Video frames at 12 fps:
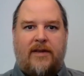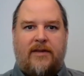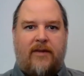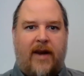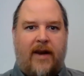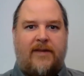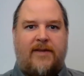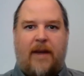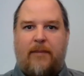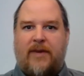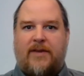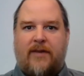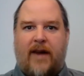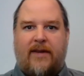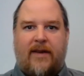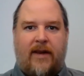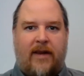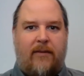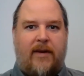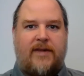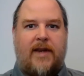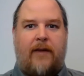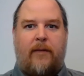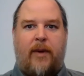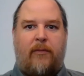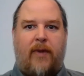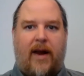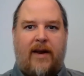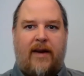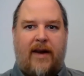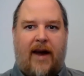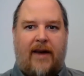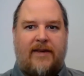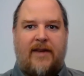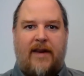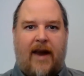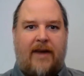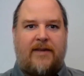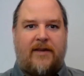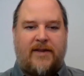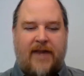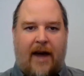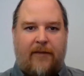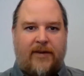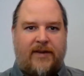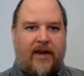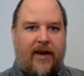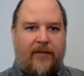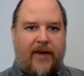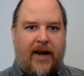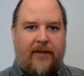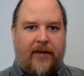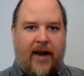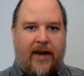These treaties demonstrate that the U.S. government recognized the national sovereignty of Native